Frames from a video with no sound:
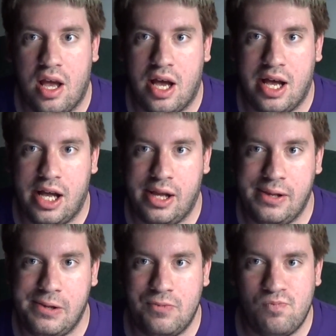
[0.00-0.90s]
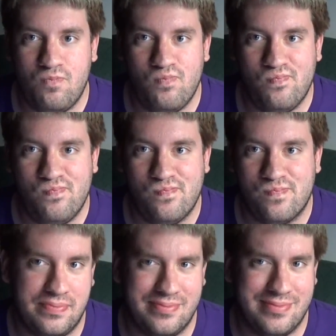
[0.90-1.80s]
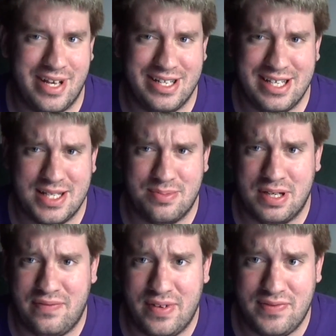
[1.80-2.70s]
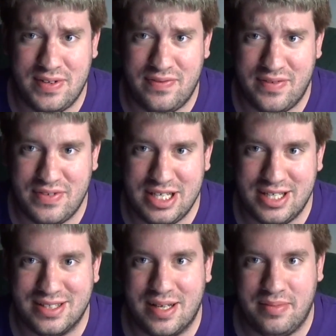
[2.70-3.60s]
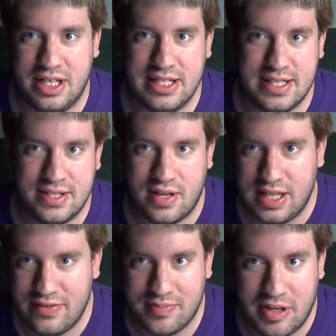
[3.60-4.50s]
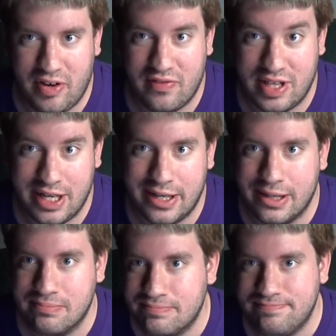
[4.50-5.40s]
I'd say it's pretty 50-50. I'm lazy, so I leave them however they are.